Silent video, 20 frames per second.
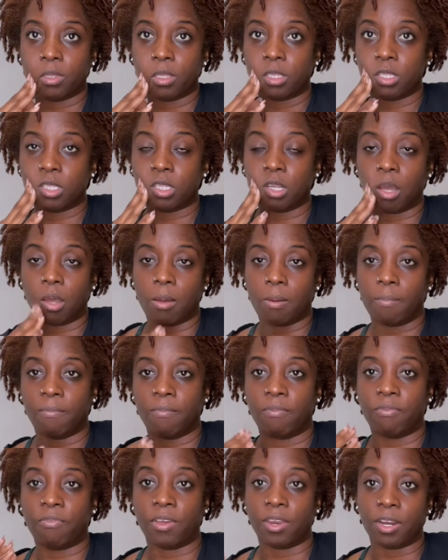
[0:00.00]

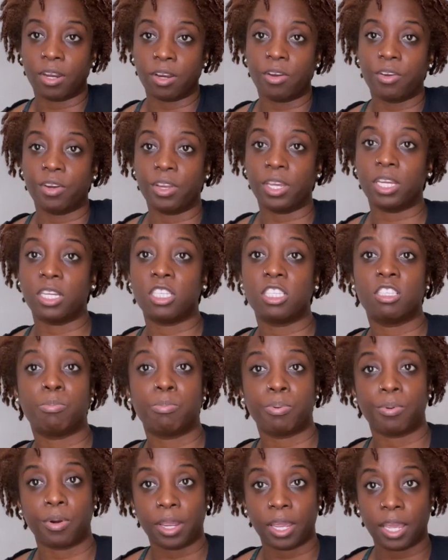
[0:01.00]
some fenugreek
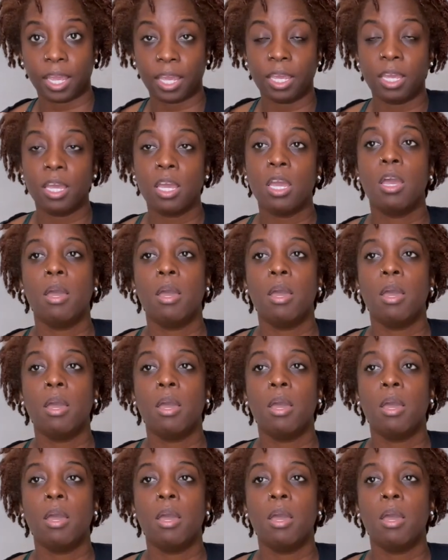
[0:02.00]
spray.